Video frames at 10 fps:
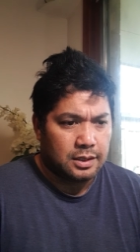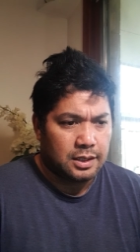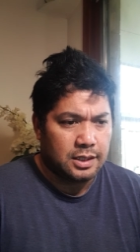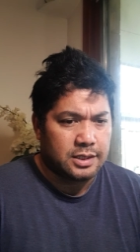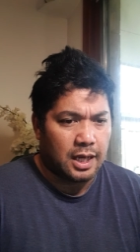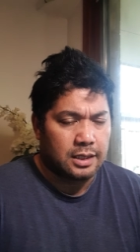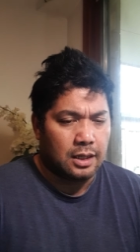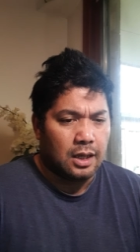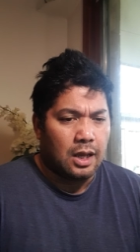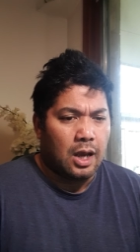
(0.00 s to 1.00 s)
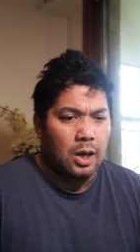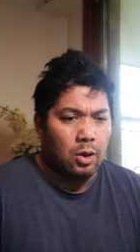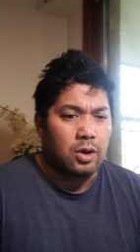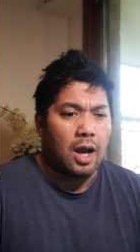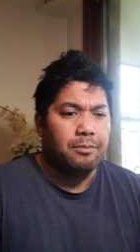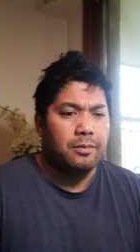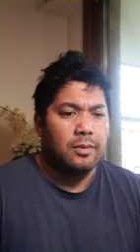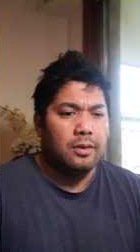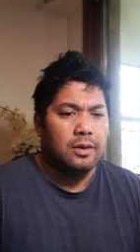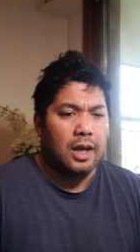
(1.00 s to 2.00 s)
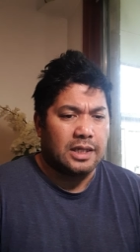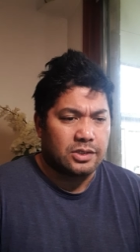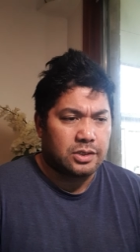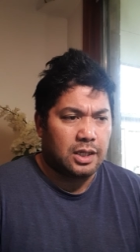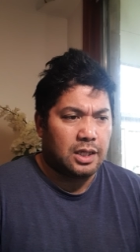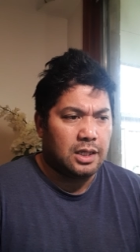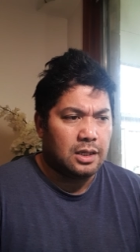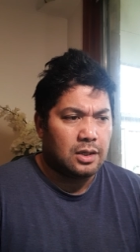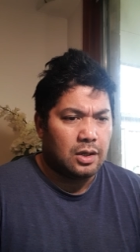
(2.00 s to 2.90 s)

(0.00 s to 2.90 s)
He said, Look up and see,